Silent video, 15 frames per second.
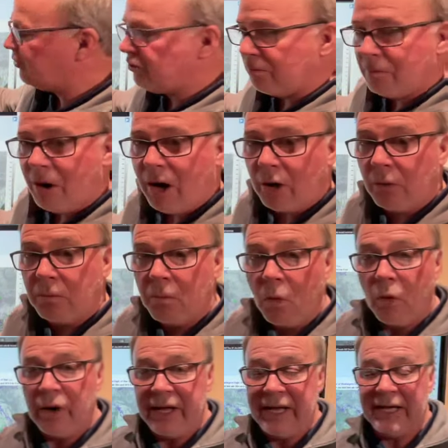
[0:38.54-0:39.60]
tomorrow
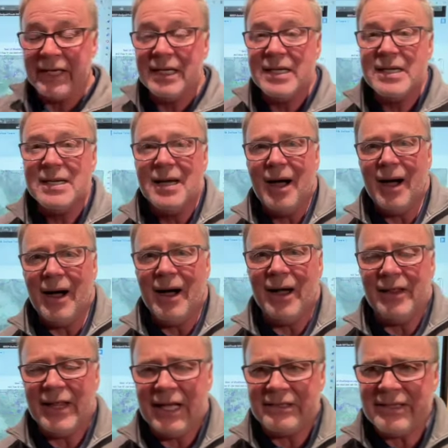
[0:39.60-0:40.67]
morning.
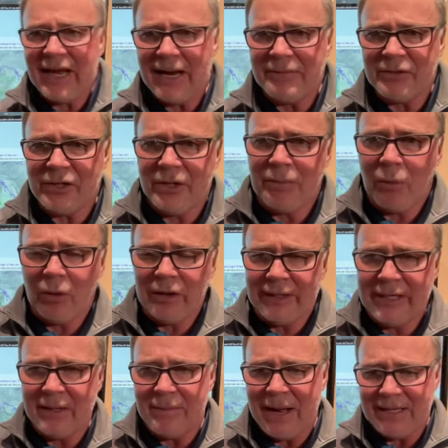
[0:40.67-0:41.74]
That times into
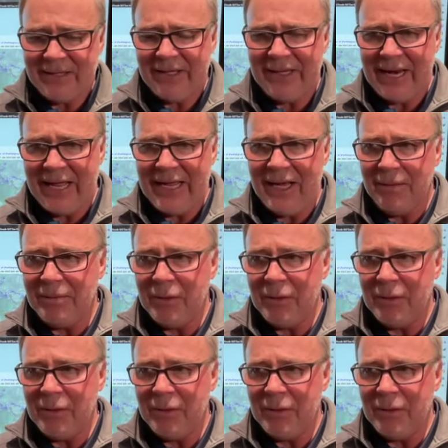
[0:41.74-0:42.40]
Portland at about 10 a.m.,